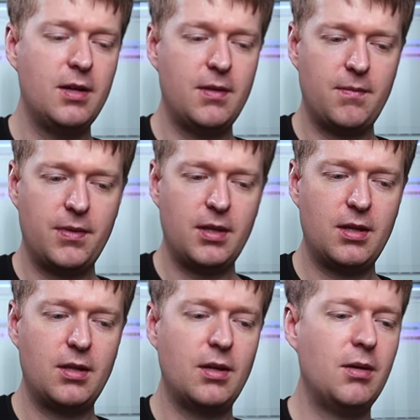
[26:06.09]

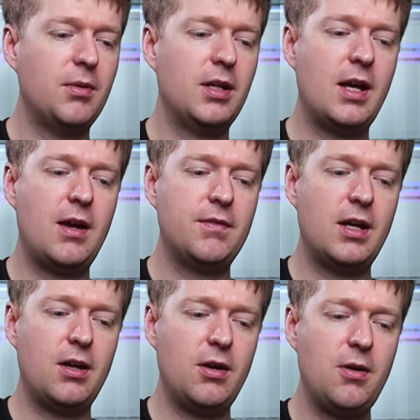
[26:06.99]
and we're going to have that